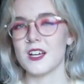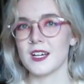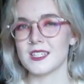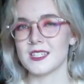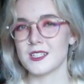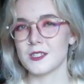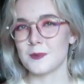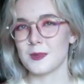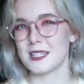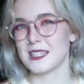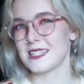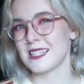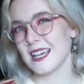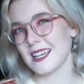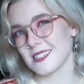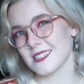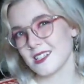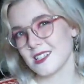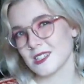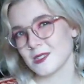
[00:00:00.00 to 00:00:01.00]
I did a bit of
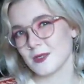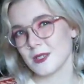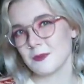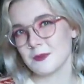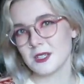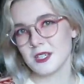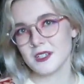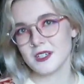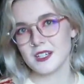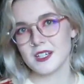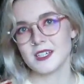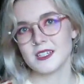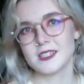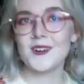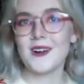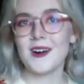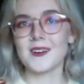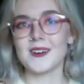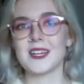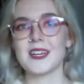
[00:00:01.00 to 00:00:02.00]
textiles when I'm younger, so
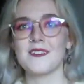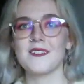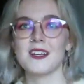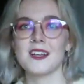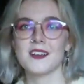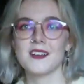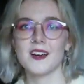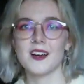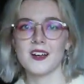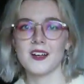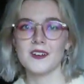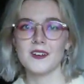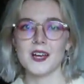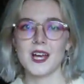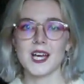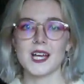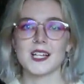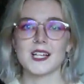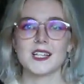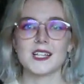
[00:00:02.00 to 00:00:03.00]
I'll give it a go
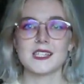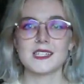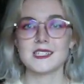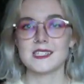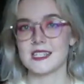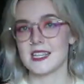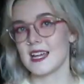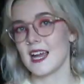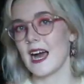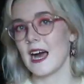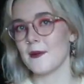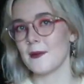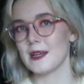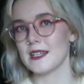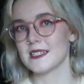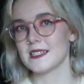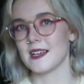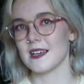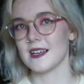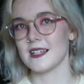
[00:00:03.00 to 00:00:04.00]
and see how
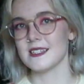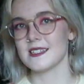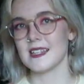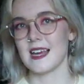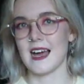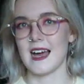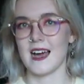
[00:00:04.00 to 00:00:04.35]
it turns